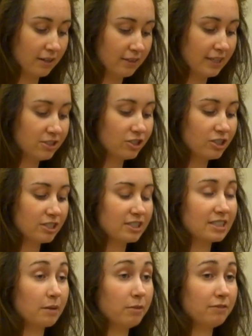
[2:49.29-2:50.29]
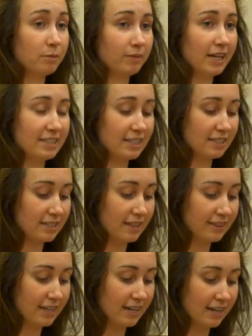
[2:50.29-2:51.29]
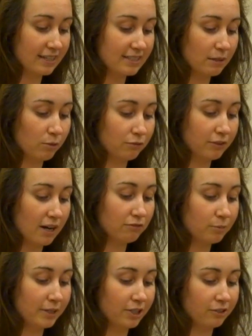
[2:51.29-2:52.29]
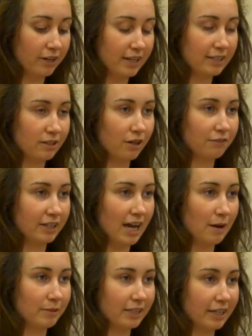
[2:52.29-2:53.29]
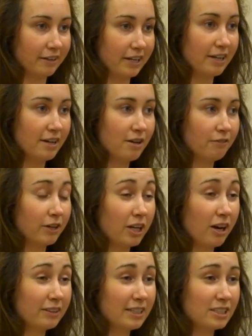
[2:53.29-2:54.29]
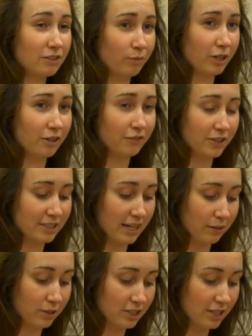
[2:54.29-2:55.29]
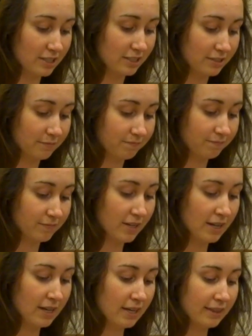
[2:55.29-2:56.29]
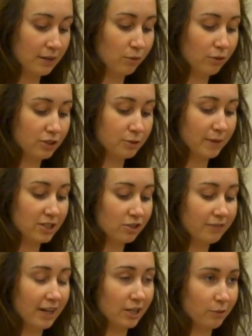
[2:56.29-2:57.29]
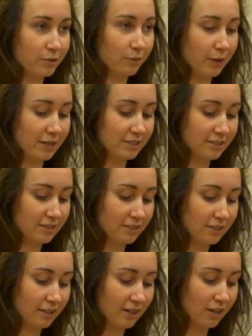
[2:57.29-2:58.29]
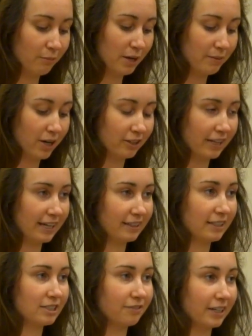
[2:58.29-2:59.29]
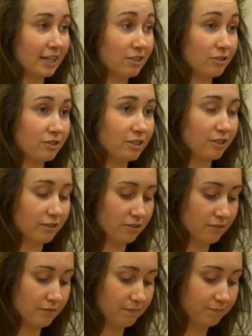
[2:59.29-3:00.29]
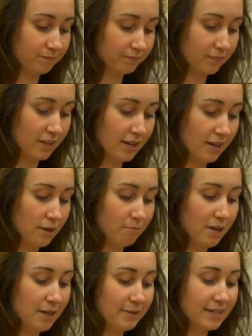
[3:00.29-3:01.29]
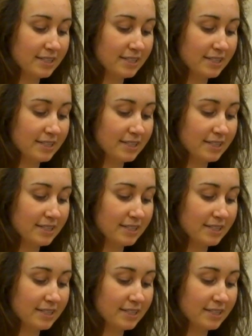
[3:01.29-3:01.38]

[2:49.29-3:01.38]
These are just some of the places and things that will forever be ingrained in our vocabulary, regardless of what our first language is. They will hold special value to us in a way we aren't likely to forget too soon. Maybe